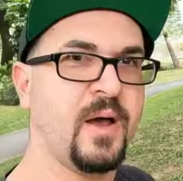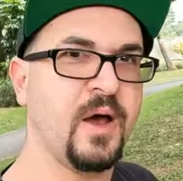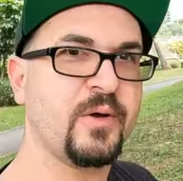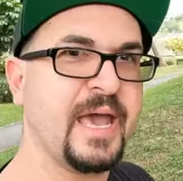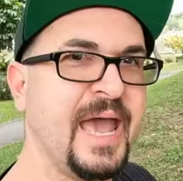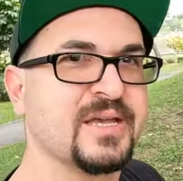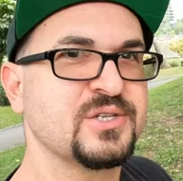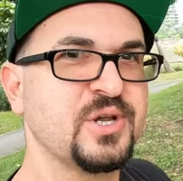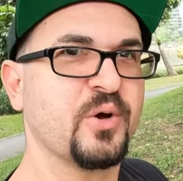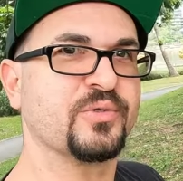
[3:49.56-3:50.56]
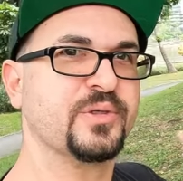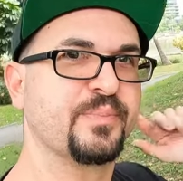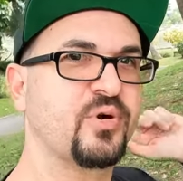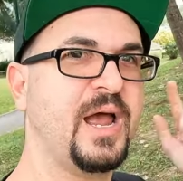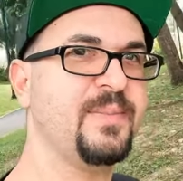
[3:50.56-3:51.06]
Okay, so the
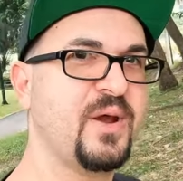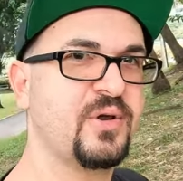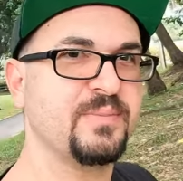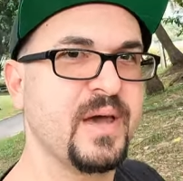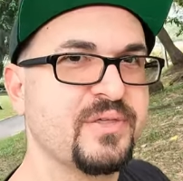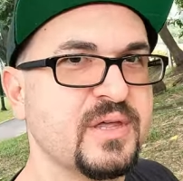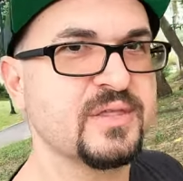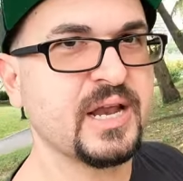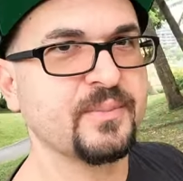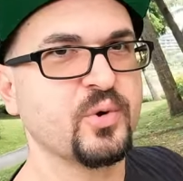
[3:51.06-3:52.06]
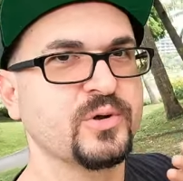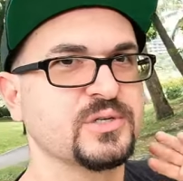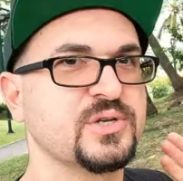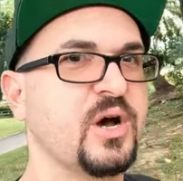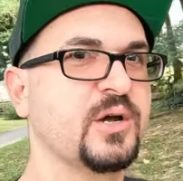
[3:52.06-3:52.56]
primary method that I'm going to
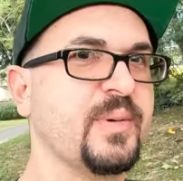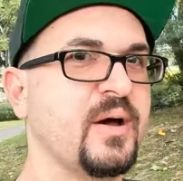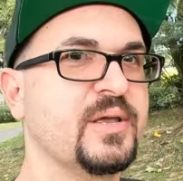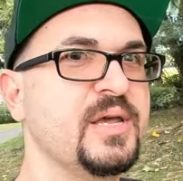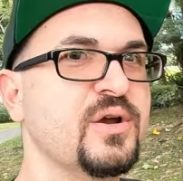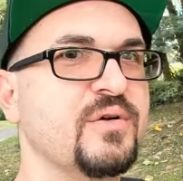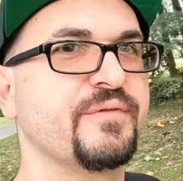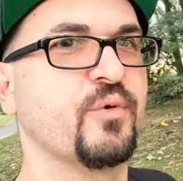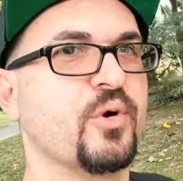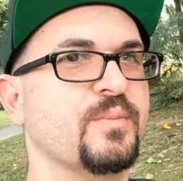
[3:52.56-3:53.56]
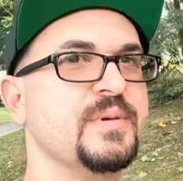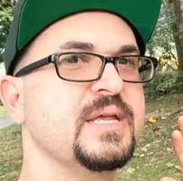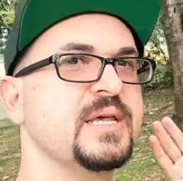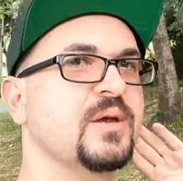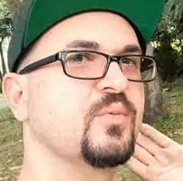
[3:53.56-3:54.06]
talk about here for
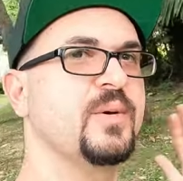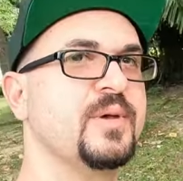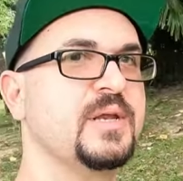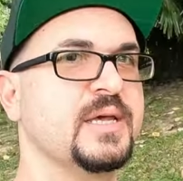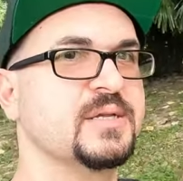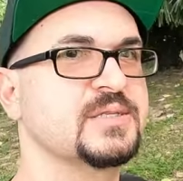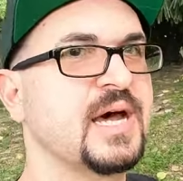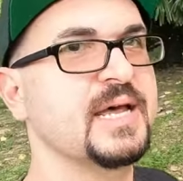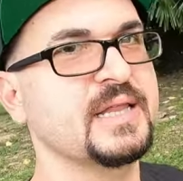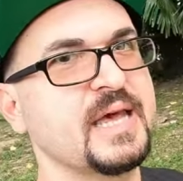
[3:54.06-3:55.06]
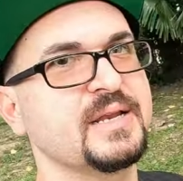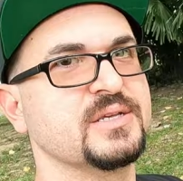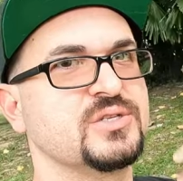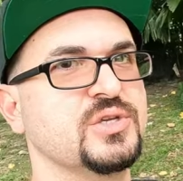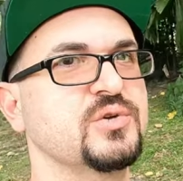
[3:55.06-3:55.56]
meeting women in Thailand
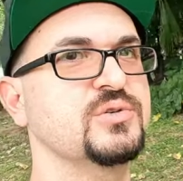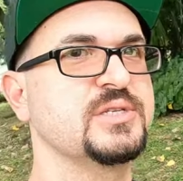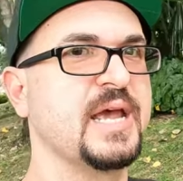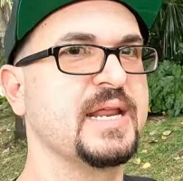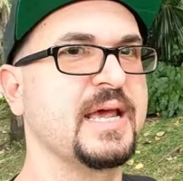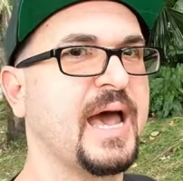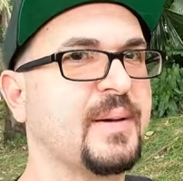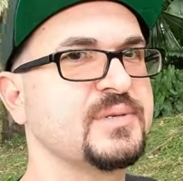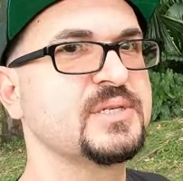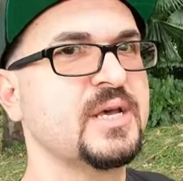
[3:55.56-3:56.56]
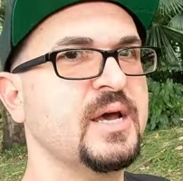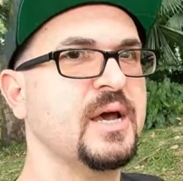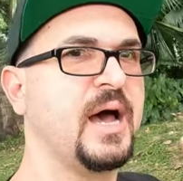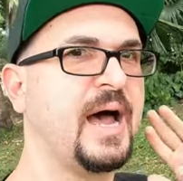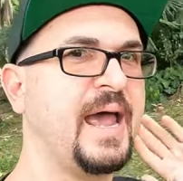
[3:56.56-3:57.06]
is to use dating apps.
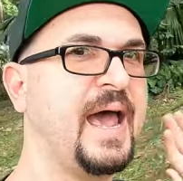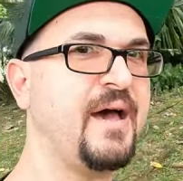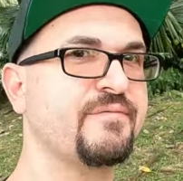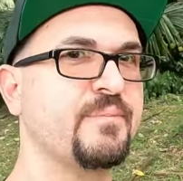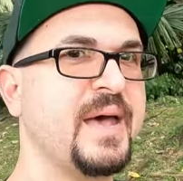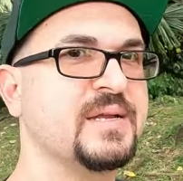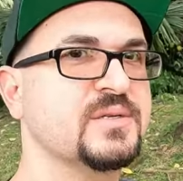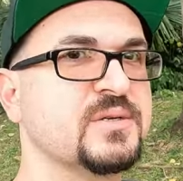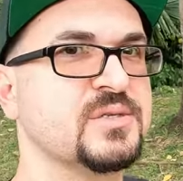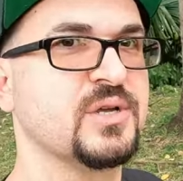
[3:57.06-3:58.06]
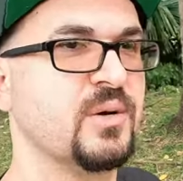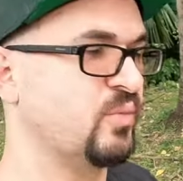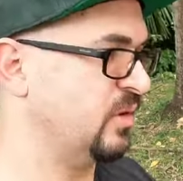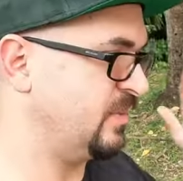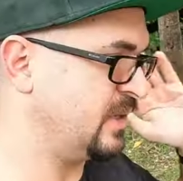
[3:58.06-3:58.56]
I have met
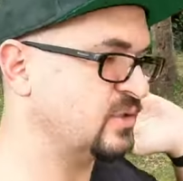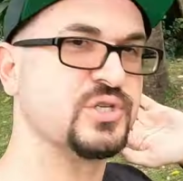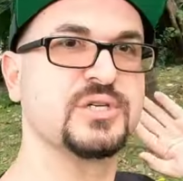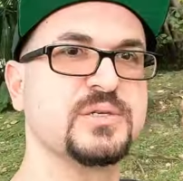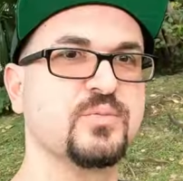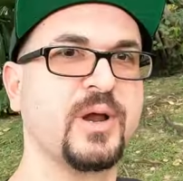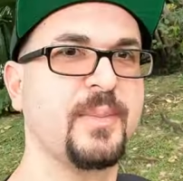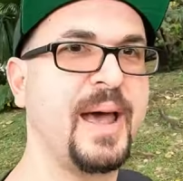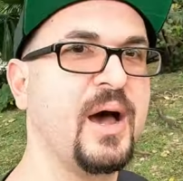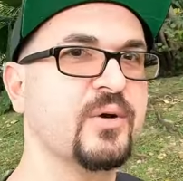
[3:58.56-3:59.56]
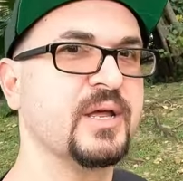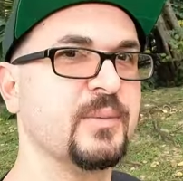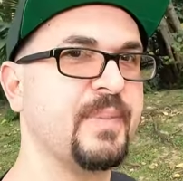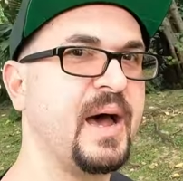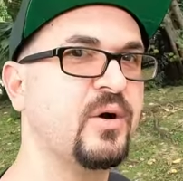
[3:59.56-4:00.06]
some women just when I'm out and
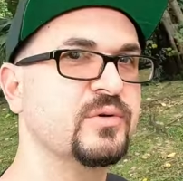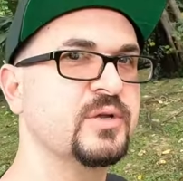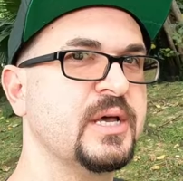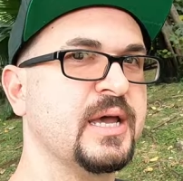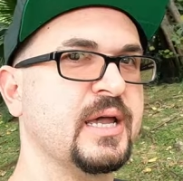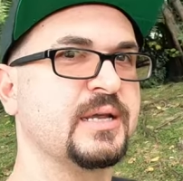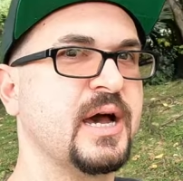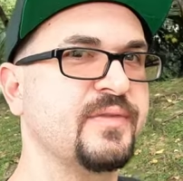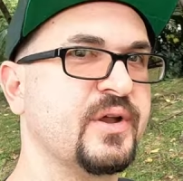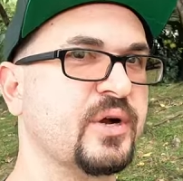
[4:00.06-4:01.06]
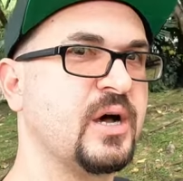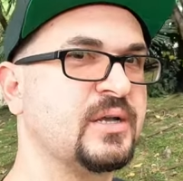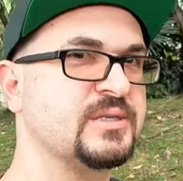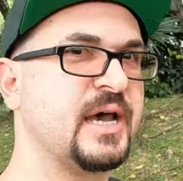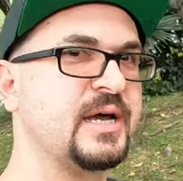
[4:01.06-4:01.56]
about and gotten their
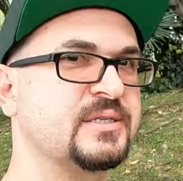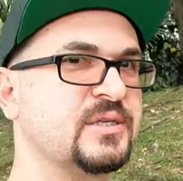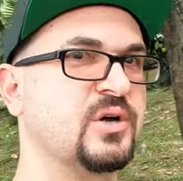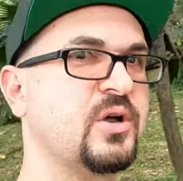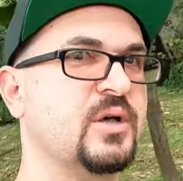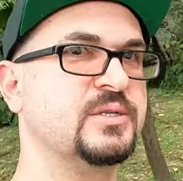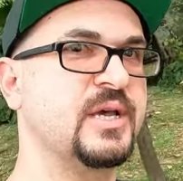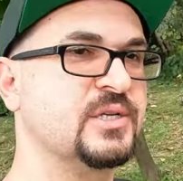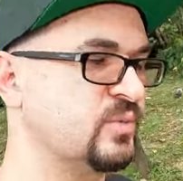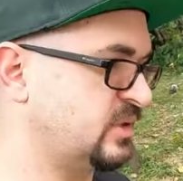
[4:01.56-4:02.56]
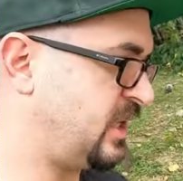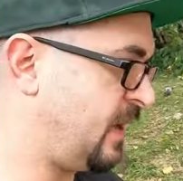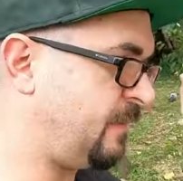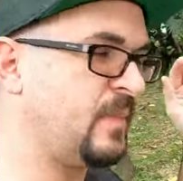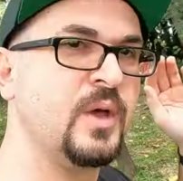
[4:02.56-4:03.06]
contact and gone on dates with
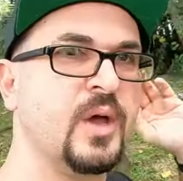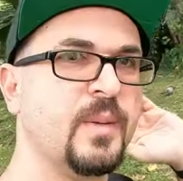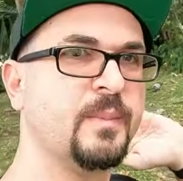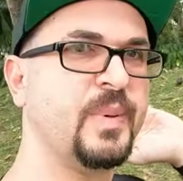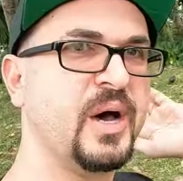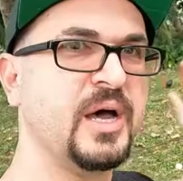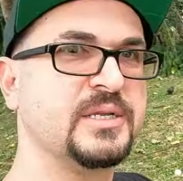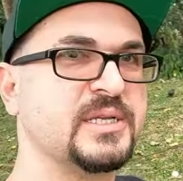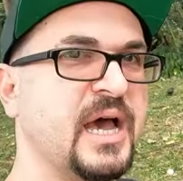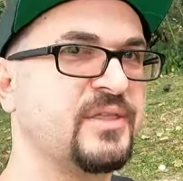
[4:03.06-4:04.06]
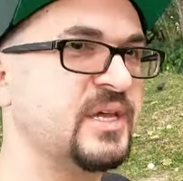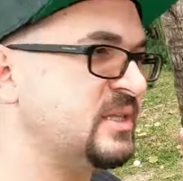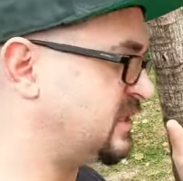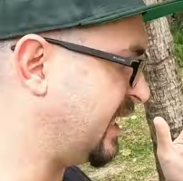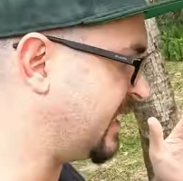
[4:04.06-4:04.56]
them, but I think
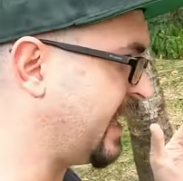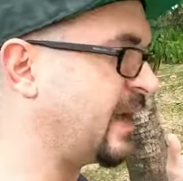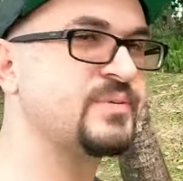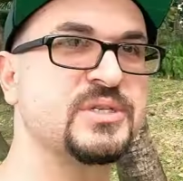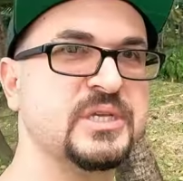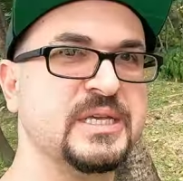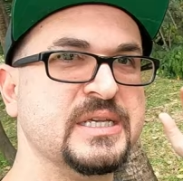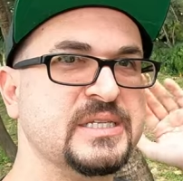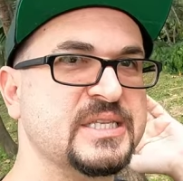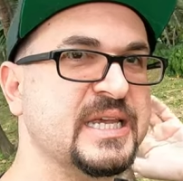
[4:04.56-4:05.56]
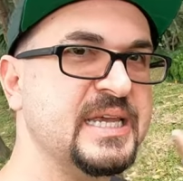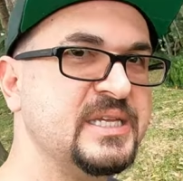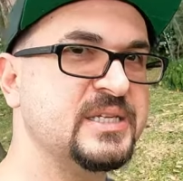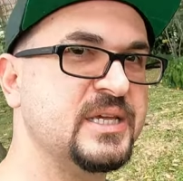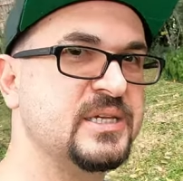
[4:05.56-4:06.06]
the dating apps is the
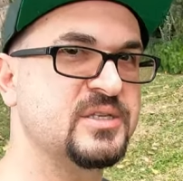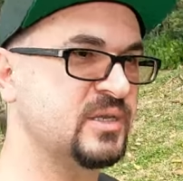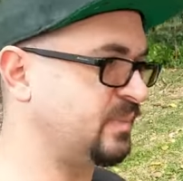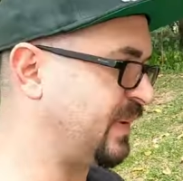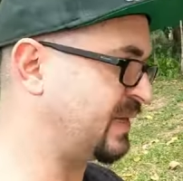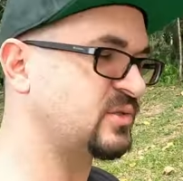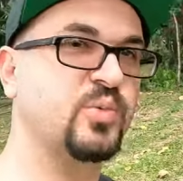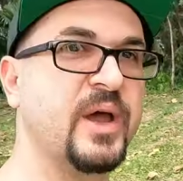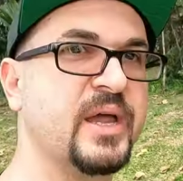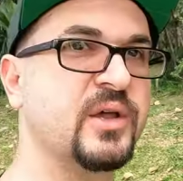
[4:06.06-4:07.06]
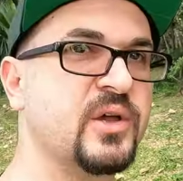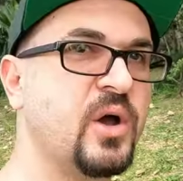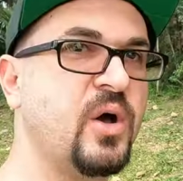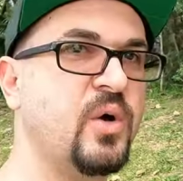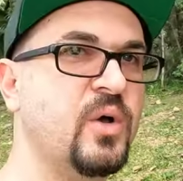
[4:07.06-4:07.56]
easiest and best way to
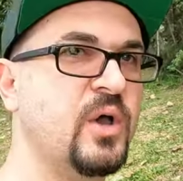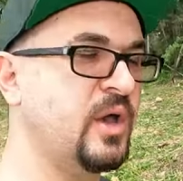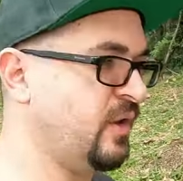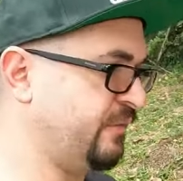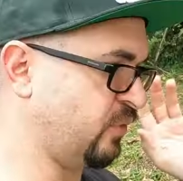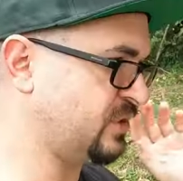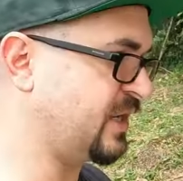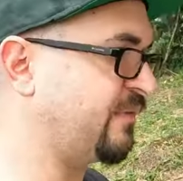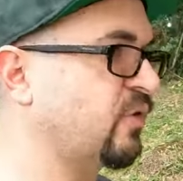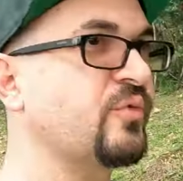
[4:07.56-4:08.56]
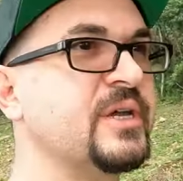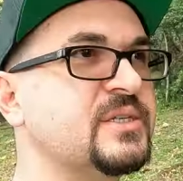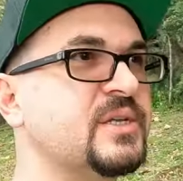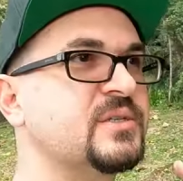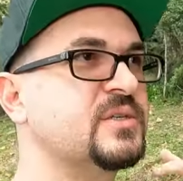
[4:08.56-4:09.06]
go for several
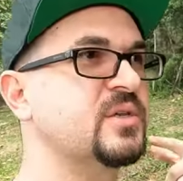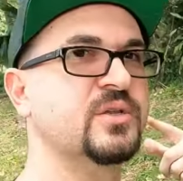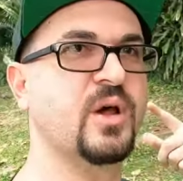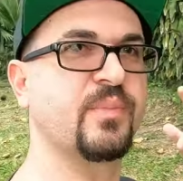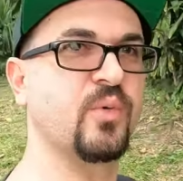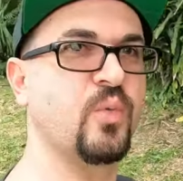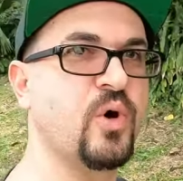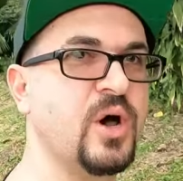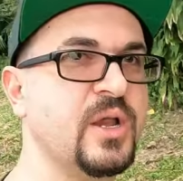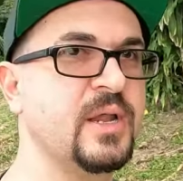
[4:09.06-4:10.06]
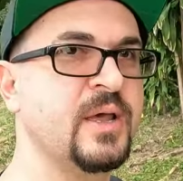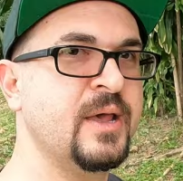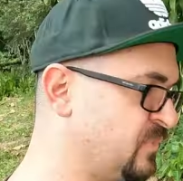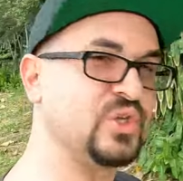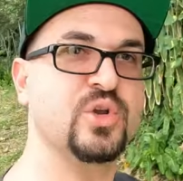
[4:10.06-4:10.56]
reasons. Number one,
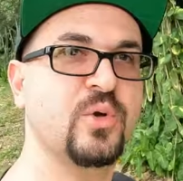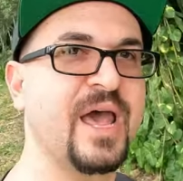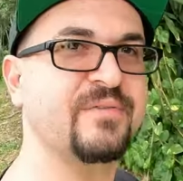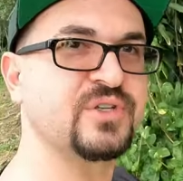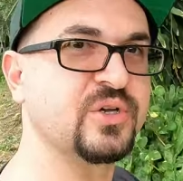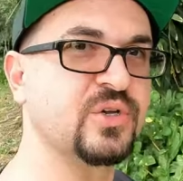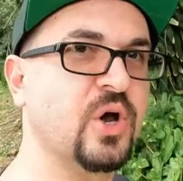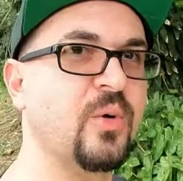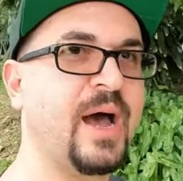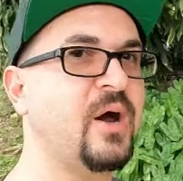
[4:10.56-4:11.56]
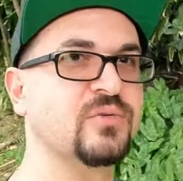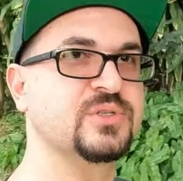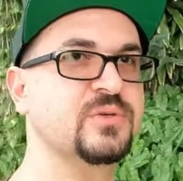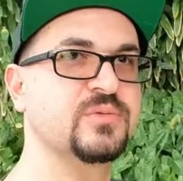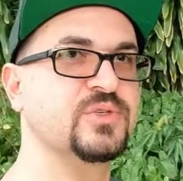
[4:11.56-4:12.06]
you don't have to go
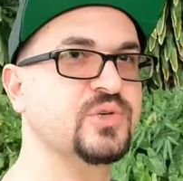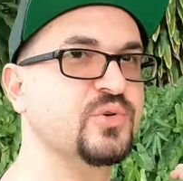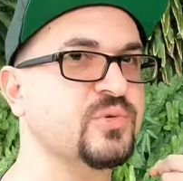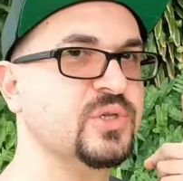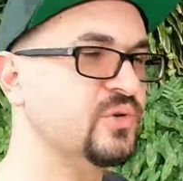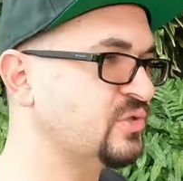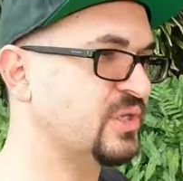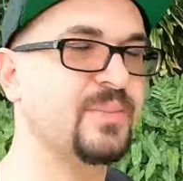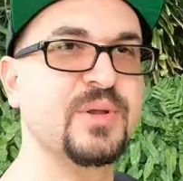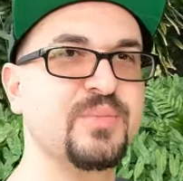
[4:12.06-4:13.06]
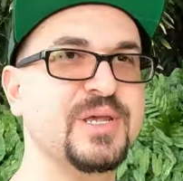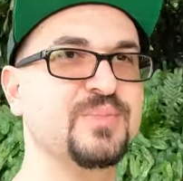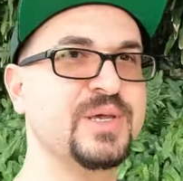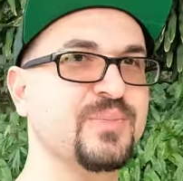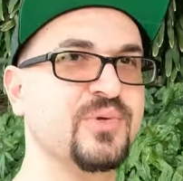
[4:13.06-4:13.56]
out to use them and meet
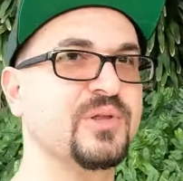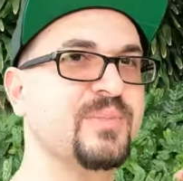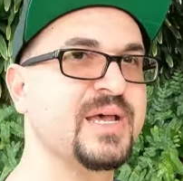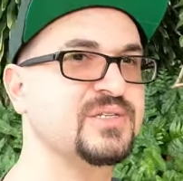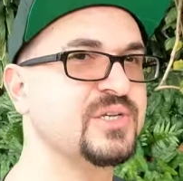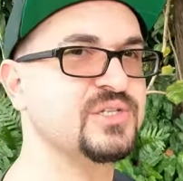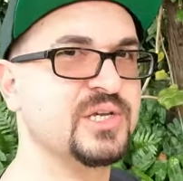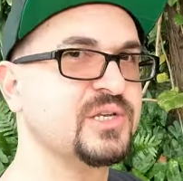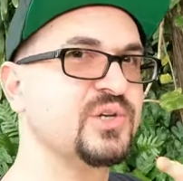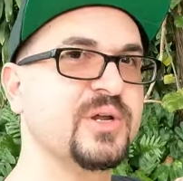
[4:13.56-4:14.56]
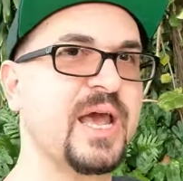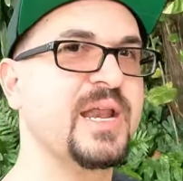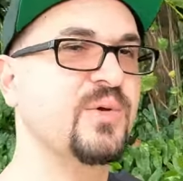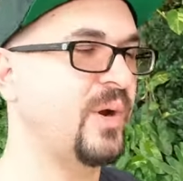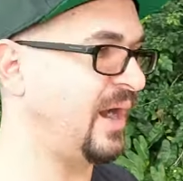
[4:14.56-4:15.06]
people and message. You can do it
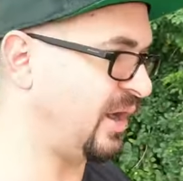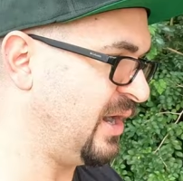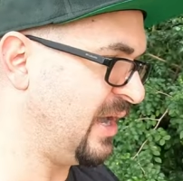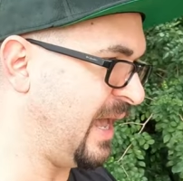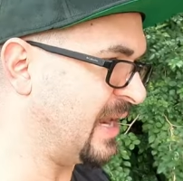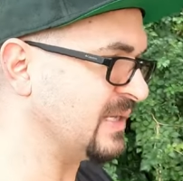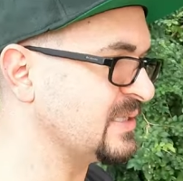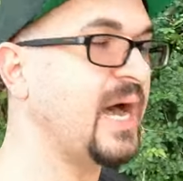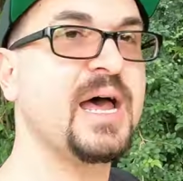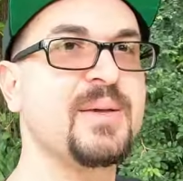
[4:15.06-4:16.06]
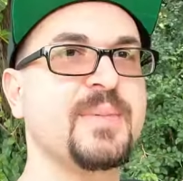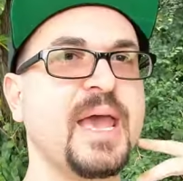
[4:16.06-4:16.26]
anywhere, anytime.